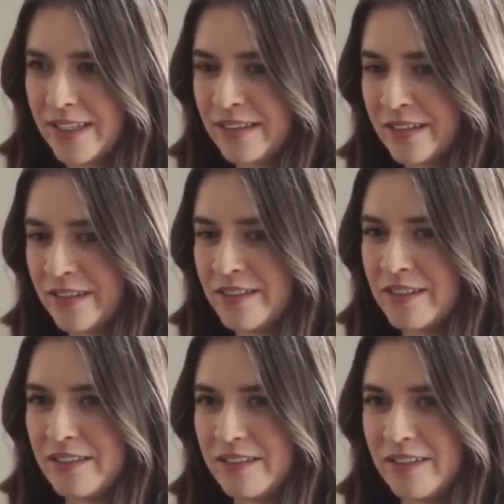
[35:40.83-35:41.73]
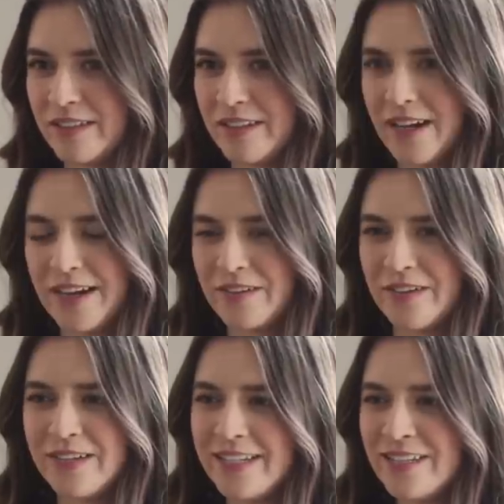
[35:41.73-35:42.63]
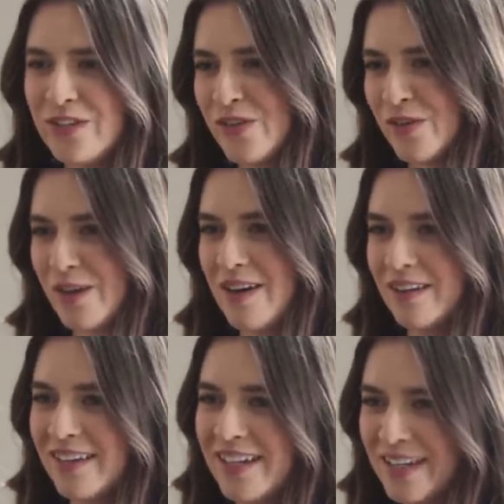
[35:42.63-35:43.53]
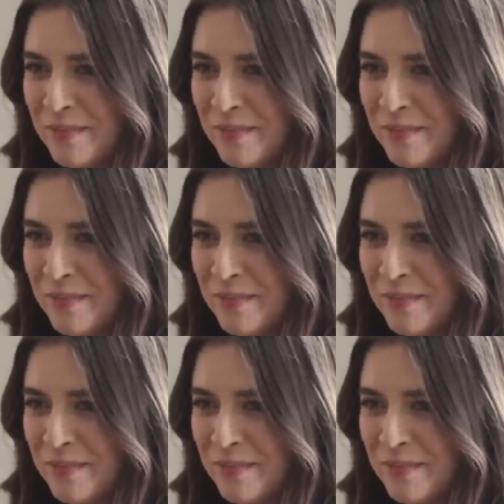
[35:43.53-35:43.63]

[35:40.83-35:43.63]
Like there's, I don't know, he can do no wrong in